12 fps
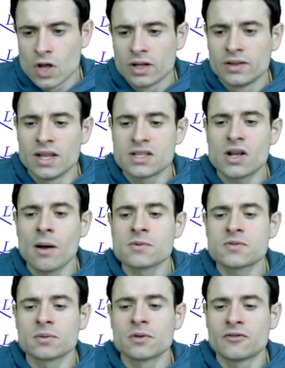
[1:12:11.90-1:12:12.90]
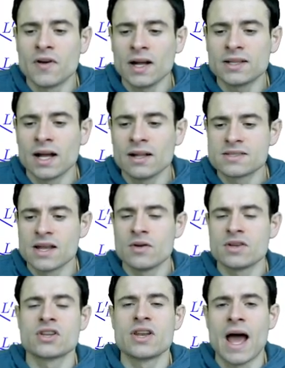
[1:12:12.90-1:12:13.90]
This comes from the fact that there
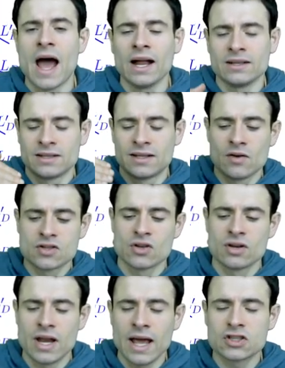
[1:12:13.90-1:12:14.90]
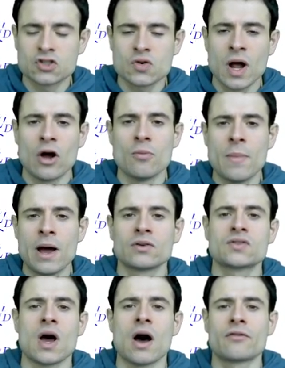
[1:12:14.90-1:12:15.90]
is an there's an extra amount
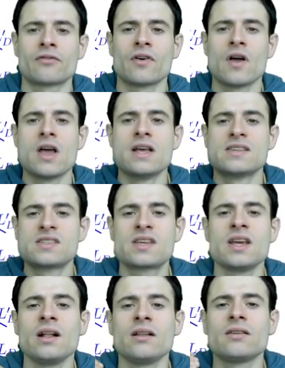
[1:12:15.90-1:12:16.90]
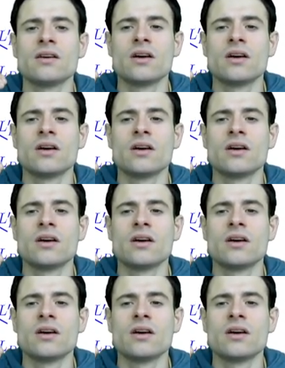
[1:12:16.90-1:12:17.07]
of skilled